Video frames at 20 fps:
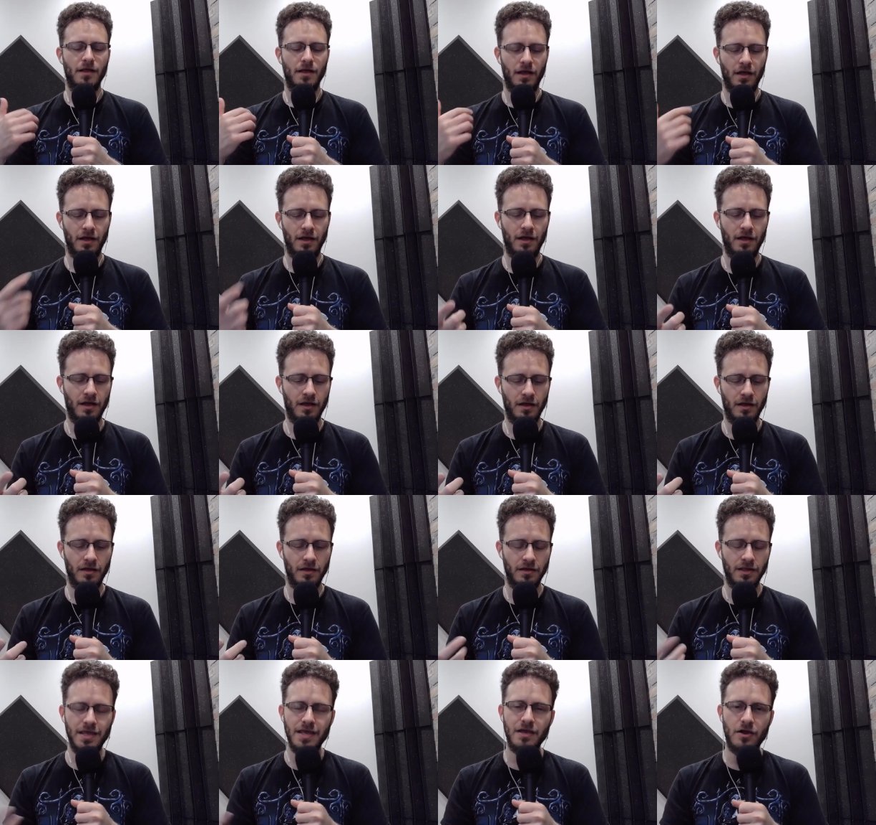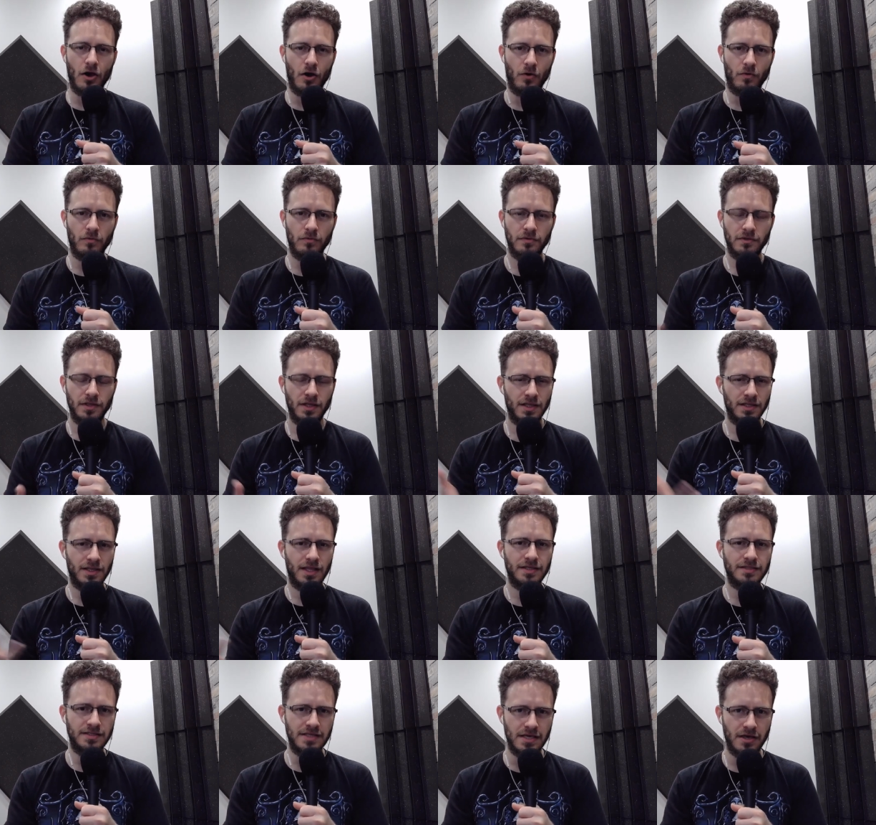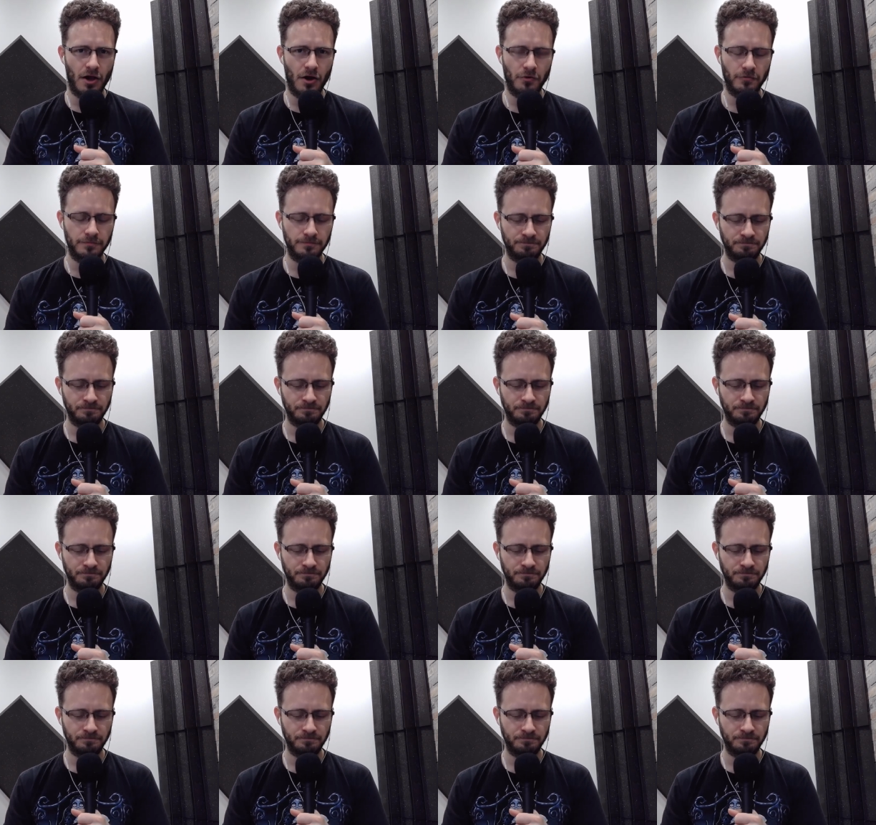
ego. That's ego.